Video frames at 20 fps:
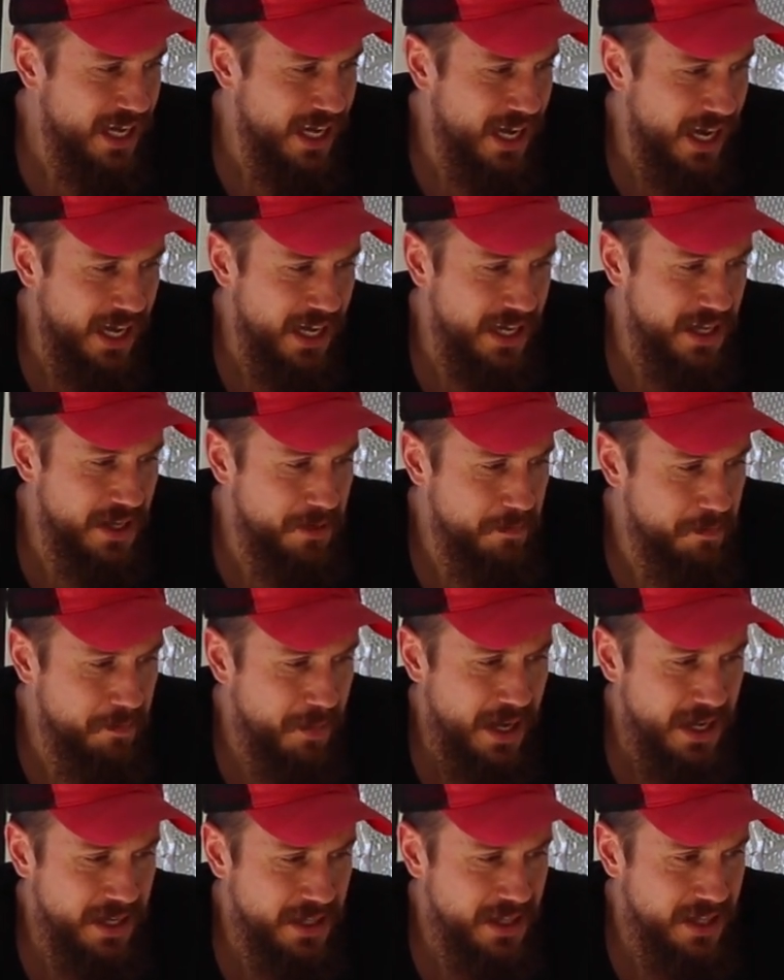It
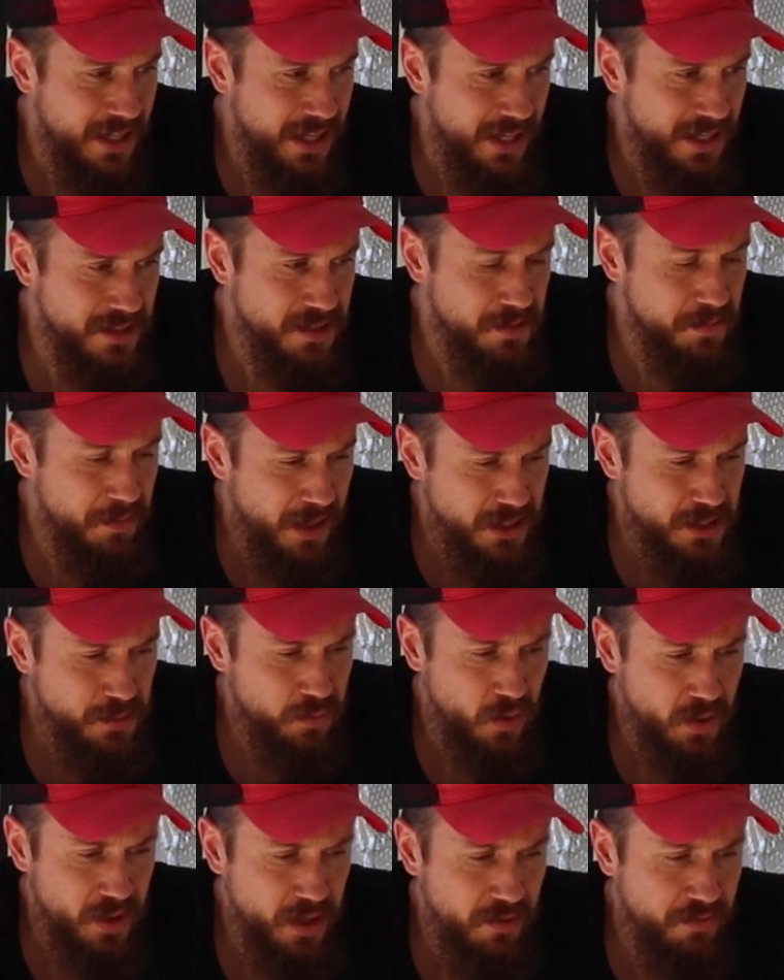made things much
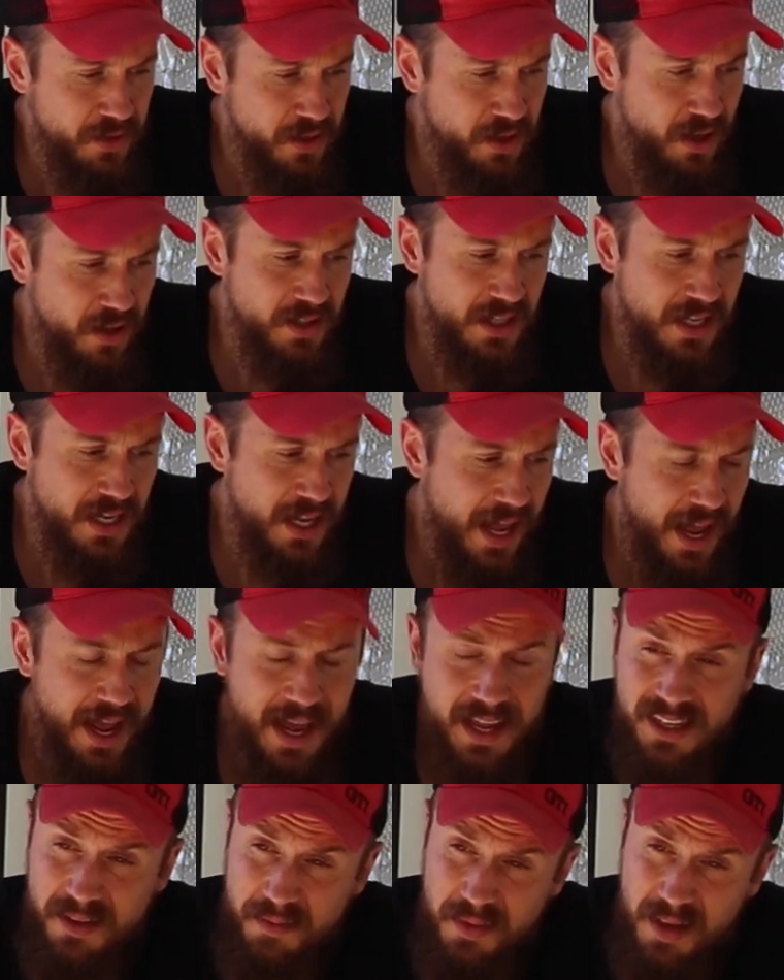more difficult than it
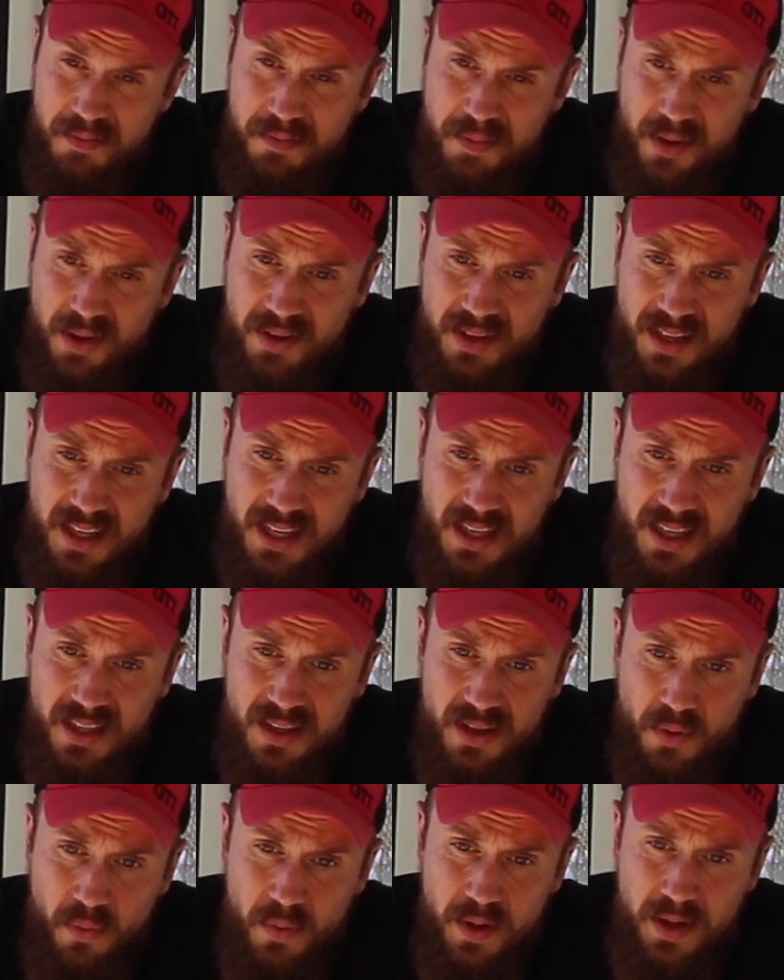had to be building
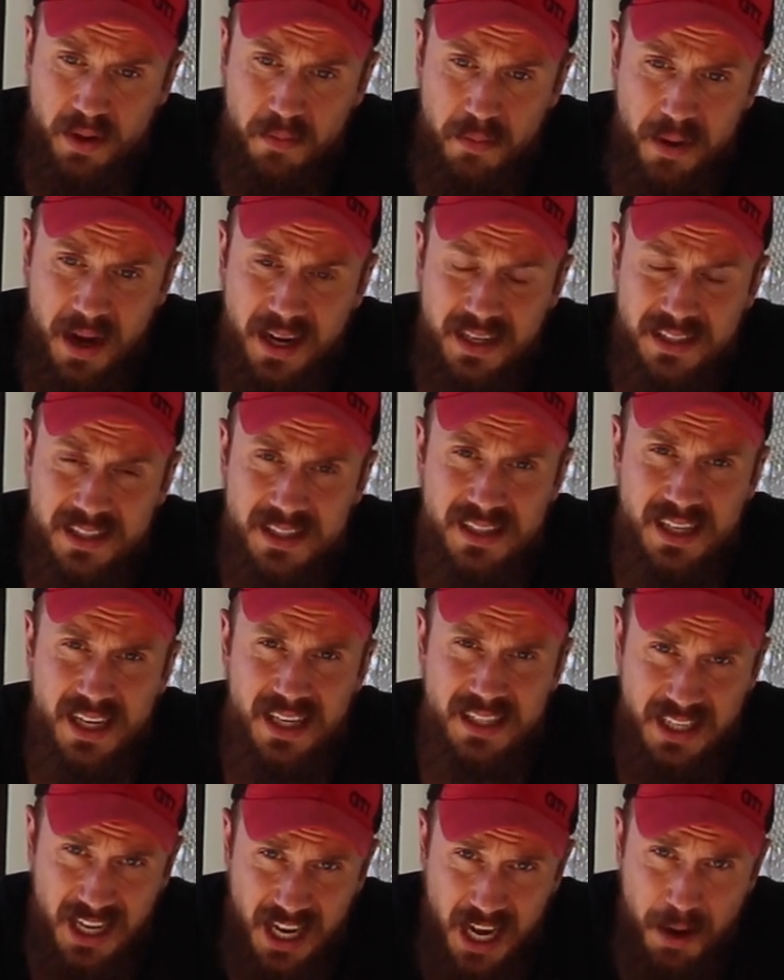the wheel boxes
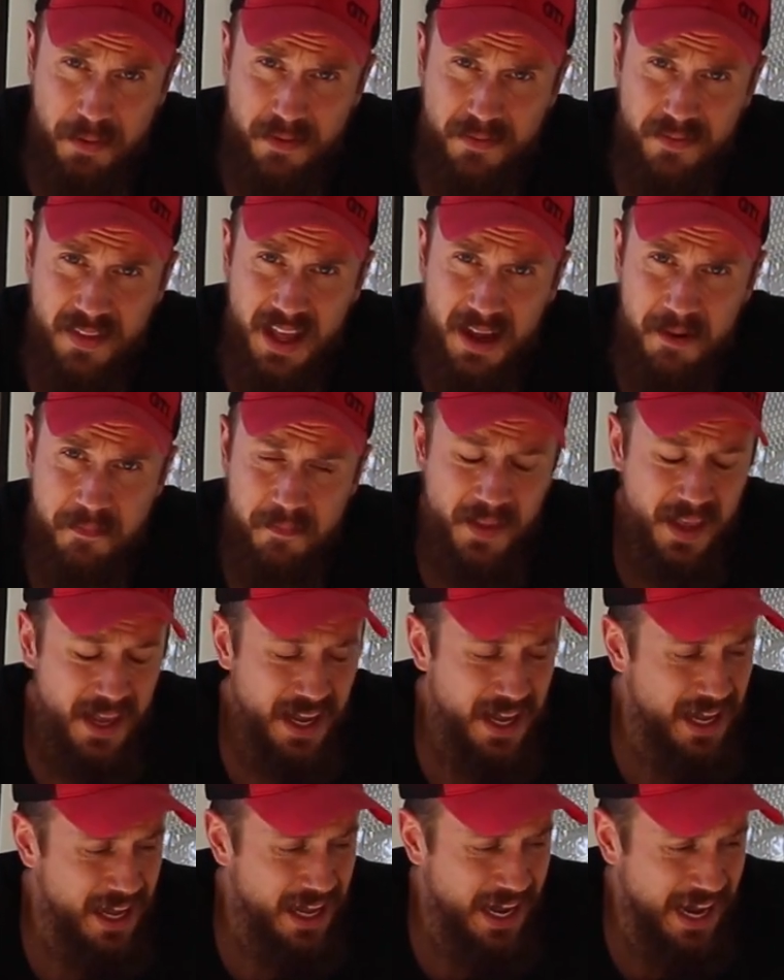on top of them,
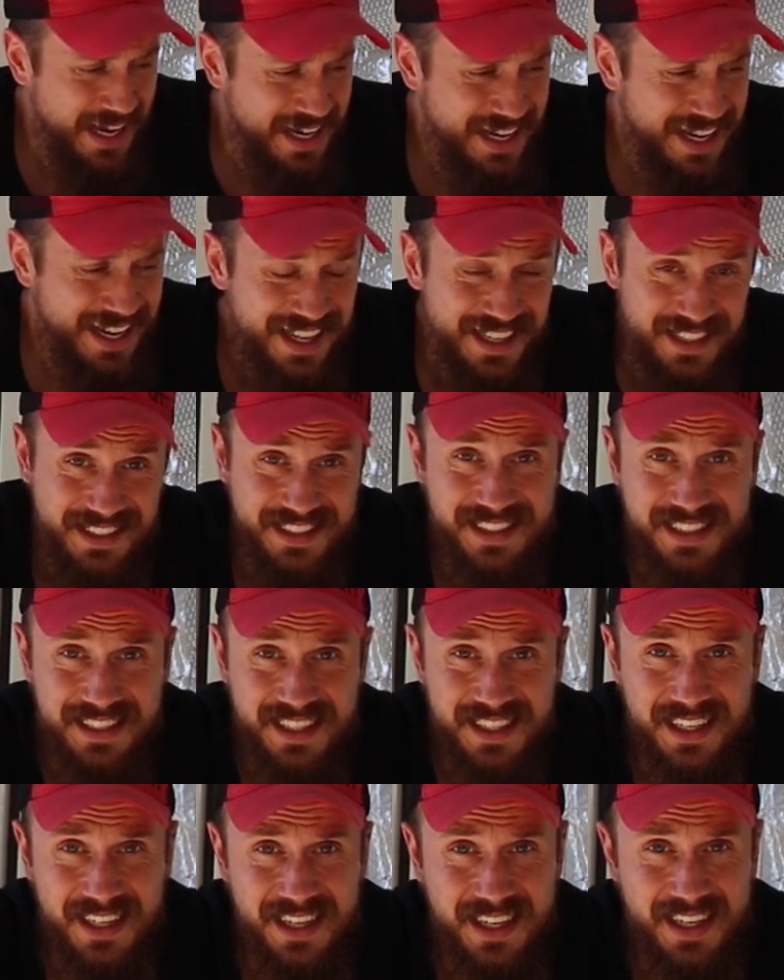and it is
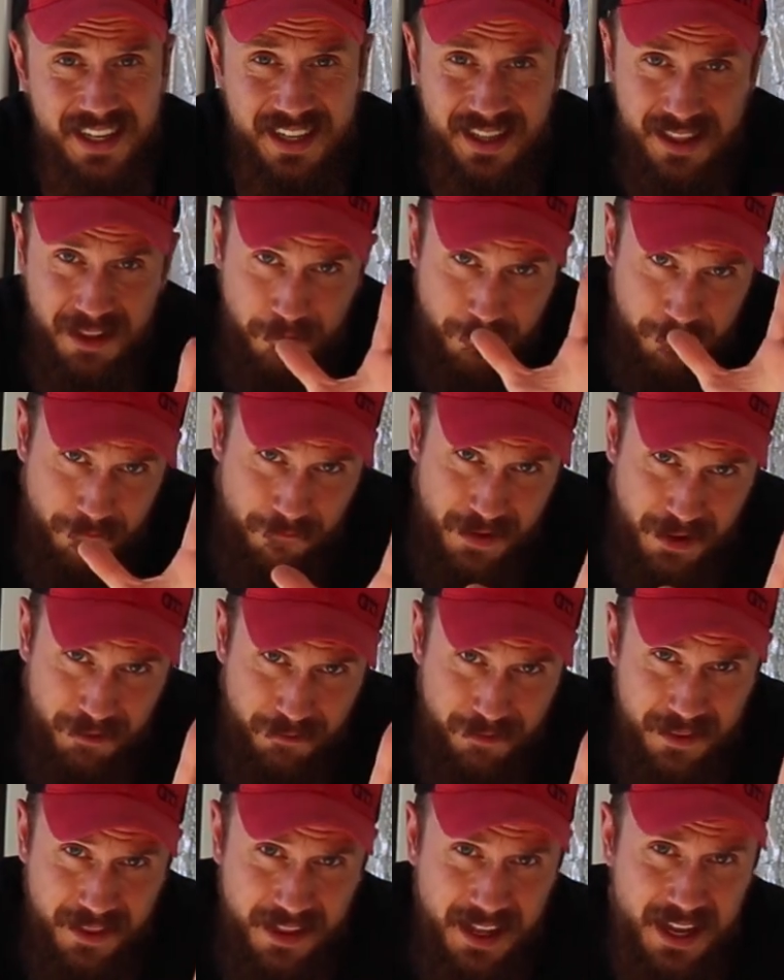the
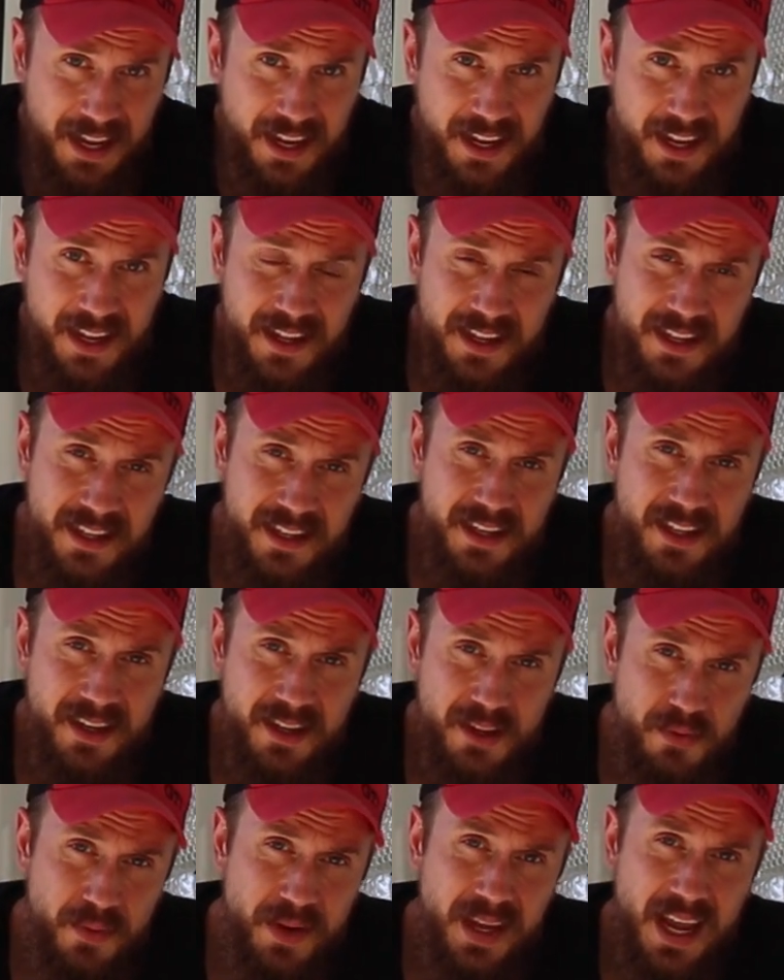fifth thing
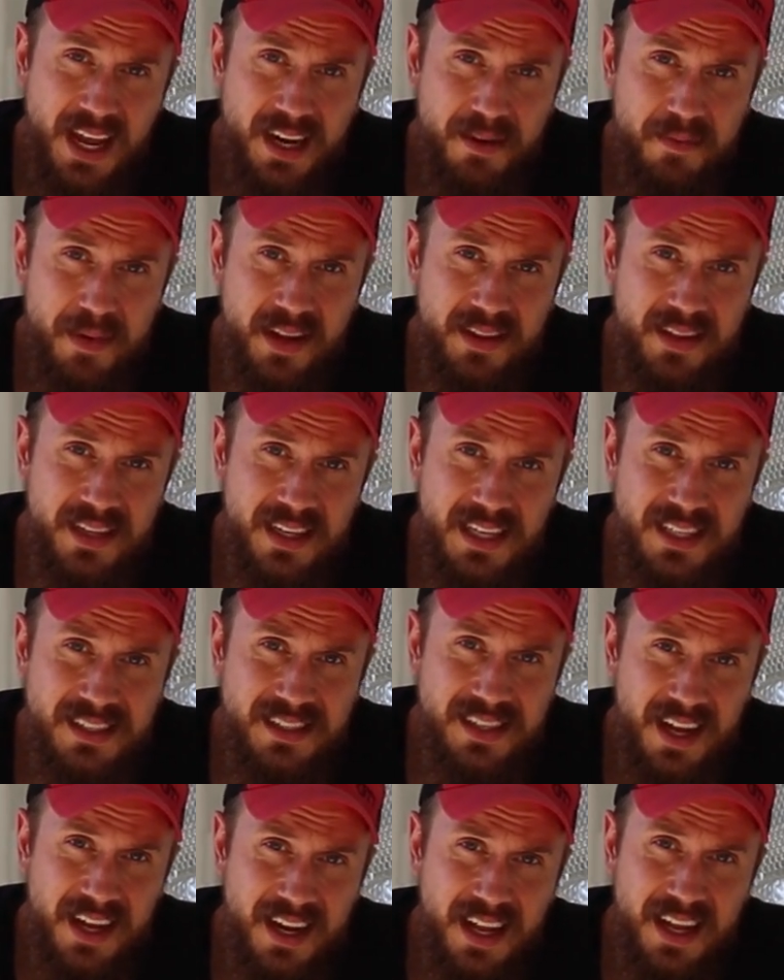we hate about the
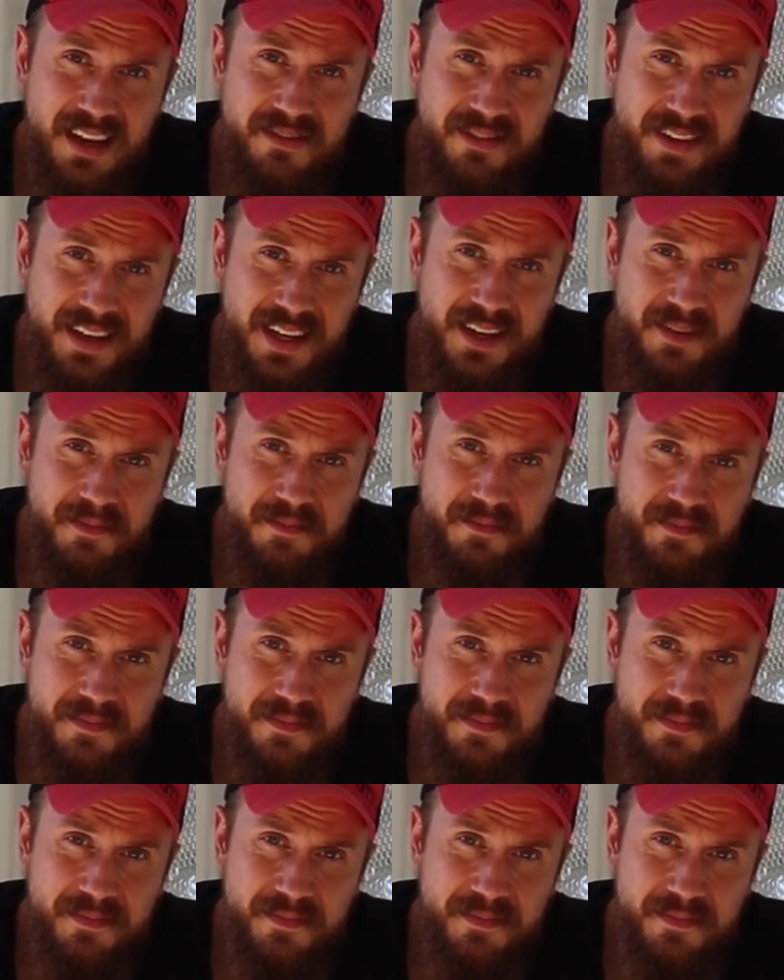Nissan NV.